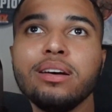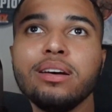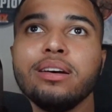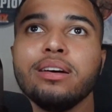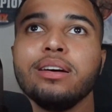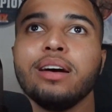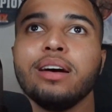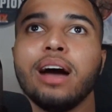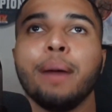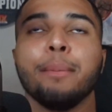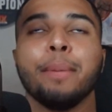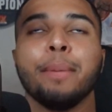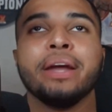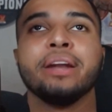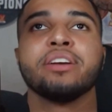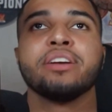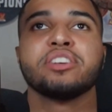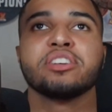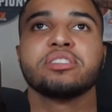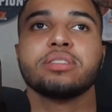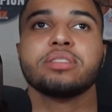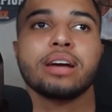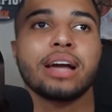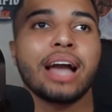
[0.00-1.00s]
I mean,
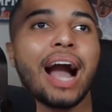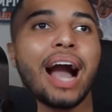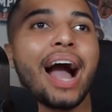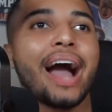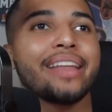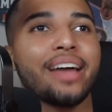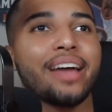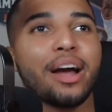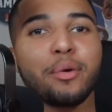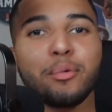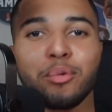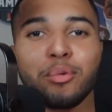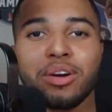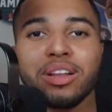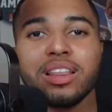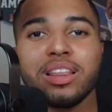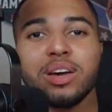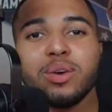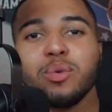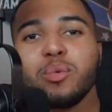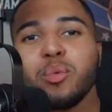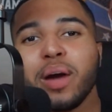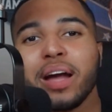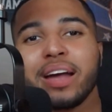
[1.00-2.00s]
just a guy that really
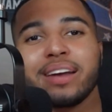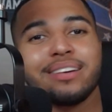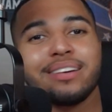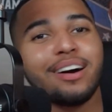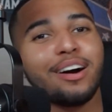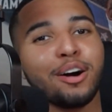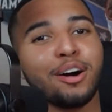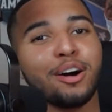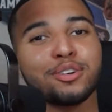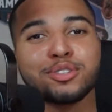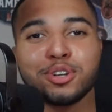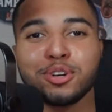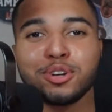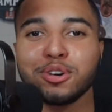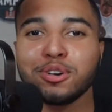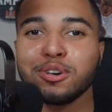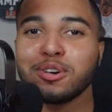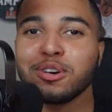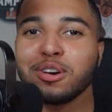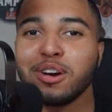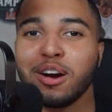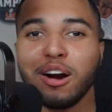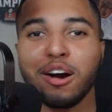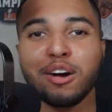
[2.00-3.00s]
went
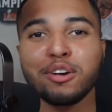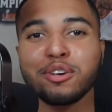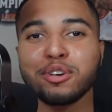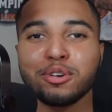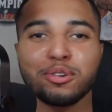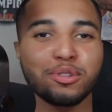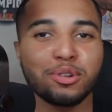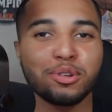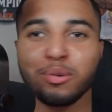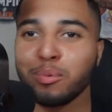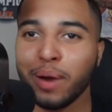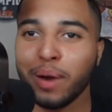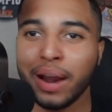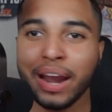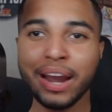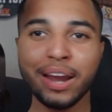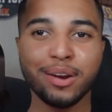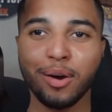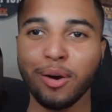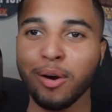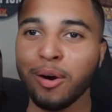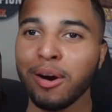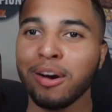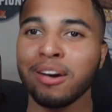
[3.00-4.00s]
under the
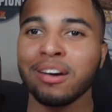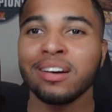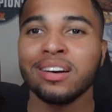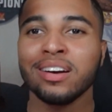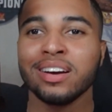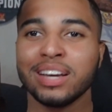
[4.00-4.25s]
radar,